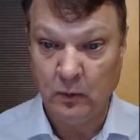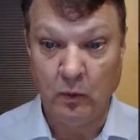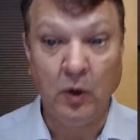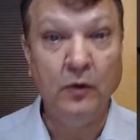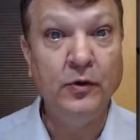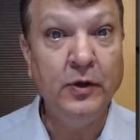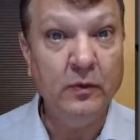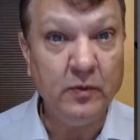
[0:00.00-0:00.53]

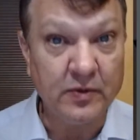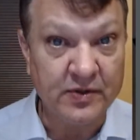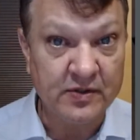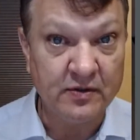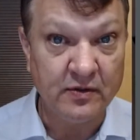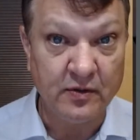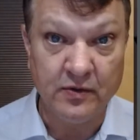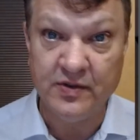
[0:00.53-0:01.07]
Well,
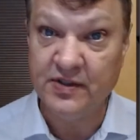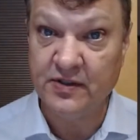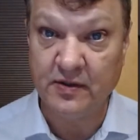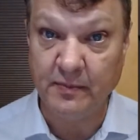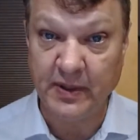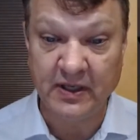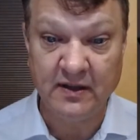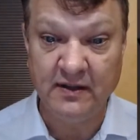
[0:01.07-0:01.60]
news is
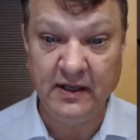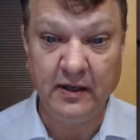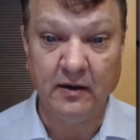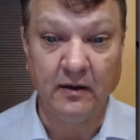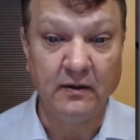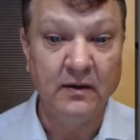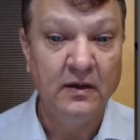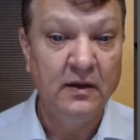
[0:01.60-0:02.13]
a big deal.